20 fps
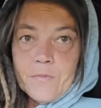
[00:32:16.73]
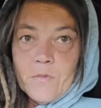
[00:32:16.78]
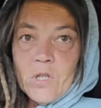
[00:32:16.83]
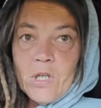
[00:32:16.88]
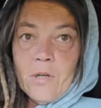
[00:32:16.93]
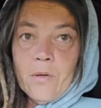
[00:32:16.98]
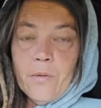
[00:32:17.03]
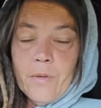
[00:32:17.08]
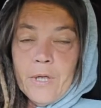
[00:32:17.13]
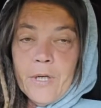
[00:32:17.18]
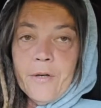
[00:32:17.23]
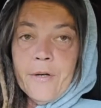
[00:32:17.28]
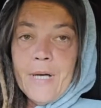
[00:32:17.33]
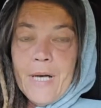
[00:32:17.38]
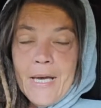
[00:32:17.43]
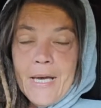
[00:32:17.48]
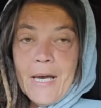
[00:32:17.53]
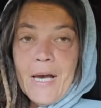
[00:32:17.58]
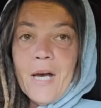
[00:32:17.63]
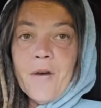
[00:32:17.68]
Well,
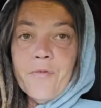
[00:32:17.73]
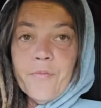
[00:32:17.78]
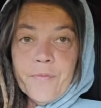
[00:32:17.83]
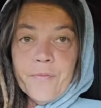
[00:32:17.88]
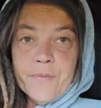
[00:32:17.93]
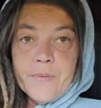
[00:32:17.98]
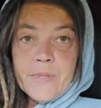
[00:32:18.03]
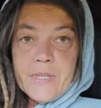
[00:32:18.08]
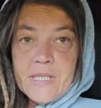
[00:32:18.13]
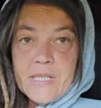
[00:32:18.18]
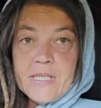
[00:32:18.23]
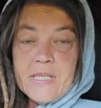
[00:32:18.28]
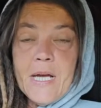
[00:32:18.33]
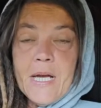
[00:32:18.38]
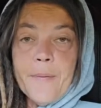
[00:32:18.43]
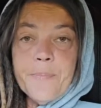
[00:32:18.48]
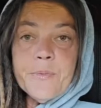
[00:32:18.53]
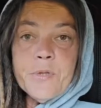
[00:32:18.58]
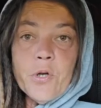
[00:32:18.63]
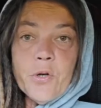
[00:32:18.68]
I have
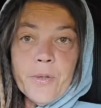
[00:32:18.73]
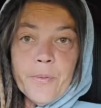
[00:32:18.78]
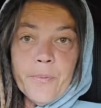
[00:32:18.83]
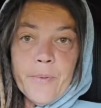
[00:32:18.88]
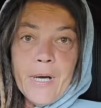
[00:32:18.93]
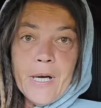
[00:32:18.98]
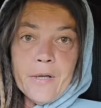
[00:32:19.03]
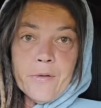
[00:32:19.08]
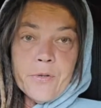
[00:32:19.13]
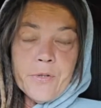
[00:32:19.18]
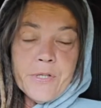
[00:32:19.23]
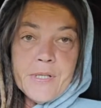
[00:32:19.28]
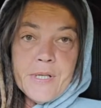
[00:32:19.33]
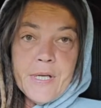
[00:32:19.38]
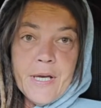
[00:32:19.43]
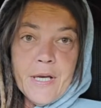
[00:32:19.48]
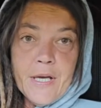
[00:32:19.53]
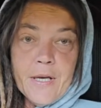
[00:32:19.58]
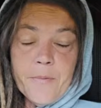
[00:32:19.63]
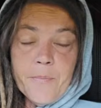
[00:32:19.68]
stepped on a
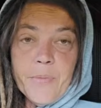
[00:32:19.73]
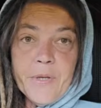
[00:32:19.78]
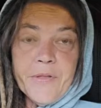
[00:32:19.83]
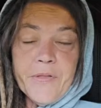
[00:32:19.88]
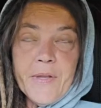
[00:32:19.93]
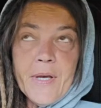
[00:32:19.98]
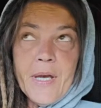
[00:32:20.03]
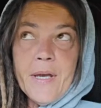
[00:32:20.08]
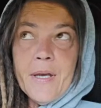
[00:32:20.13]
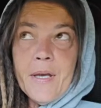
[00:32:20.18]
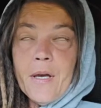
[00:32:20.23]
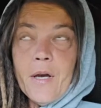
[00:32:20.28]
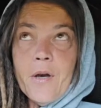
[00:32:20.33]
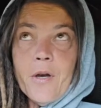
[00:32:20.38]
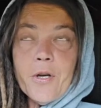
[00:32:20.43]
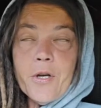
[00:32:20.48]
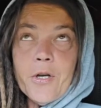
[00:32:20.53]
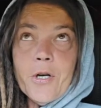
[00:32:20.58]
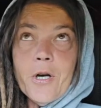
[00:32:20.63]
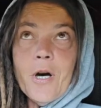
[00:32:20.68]
rattlesnake, but thank
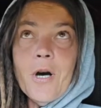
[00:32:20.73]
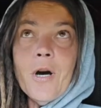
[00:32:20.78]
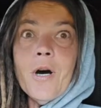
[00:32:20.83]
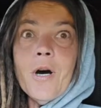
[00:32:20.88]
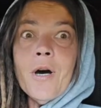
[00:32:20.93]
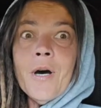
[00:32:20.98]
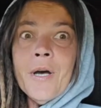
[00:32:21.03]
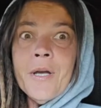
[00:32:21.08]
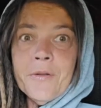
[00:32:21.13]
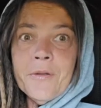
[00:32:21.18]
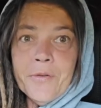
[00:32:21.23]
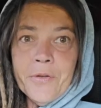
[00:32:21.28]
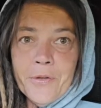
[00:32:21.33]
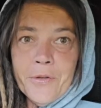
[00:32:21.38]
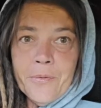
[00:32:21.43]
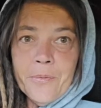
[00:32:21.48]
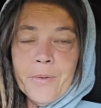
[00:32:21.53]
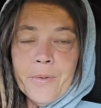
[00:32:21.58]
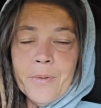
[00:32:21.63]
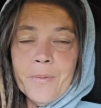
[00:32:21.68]
God
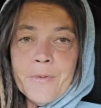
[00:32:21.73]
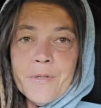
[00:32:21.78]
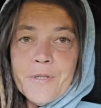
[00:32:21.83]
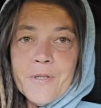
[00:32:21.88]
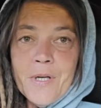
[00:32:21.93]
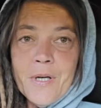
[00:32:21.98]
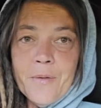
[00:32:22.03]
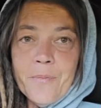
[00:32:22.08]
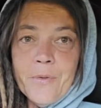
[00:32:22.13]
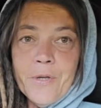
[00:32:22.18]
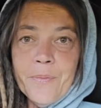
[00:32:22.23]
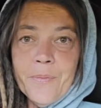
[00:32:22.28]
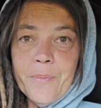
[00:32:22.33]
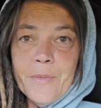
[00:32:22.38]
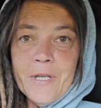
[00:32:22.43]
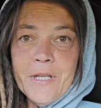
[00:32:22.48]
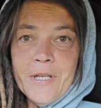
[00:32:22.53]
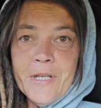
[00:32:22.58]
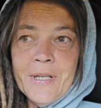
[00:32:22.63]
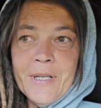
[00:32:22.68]
little one was not with
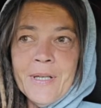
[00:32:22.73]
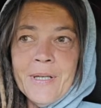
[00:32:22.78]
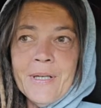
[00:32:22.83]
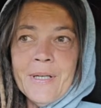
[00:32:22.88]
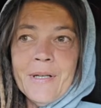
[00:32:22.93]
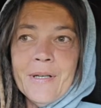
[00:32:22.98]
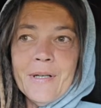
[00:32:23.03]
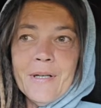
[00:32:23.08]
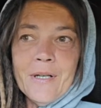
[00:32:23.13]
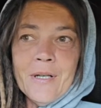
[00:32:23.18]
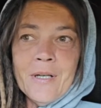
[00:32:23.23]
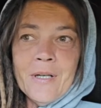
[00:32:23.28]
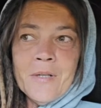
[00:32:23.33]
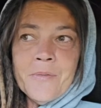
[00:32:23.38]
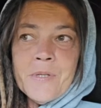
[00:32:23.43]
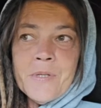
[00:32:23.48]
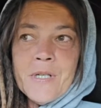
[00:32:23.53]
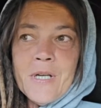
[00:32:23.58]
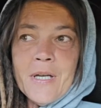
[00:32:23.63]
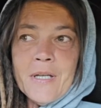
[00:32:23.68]
me. I
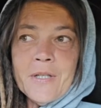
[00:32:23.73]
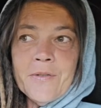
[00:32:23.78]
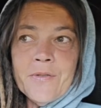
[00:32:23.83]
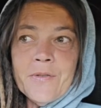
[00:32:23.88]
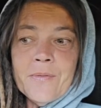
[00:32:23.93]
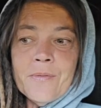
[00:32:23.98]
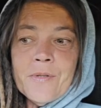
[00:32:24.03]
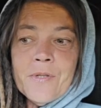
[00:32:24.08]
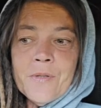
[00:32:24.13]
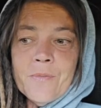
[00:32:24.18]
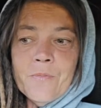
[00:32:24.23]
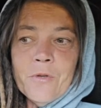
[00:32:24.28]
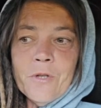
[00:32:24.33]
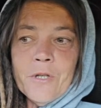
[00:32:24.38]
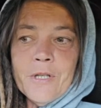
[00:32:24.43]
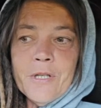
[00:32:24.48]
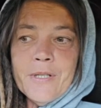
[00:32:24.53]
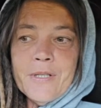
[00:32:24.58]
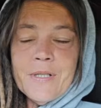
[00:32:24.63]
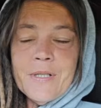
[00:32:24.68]
was hiking through some
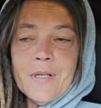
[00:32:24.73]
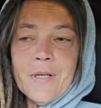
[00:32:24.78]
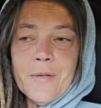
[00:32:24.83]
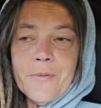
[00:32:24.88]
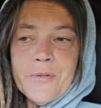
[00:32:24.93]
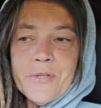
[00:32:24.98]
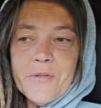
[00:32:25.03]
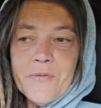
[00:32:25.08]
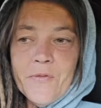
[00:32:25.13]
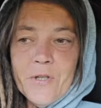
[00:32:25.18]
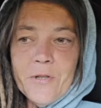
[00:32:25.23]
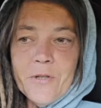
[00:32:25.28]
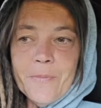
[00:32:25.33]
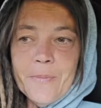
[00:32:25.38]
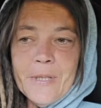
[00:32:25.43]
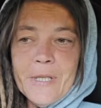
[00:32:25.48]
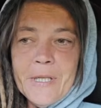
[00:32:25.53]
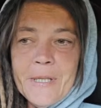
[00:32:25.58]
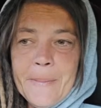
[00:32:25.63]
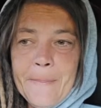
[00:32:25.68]
woods and I was
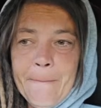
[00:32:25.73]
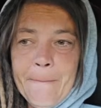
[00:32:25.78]
filming,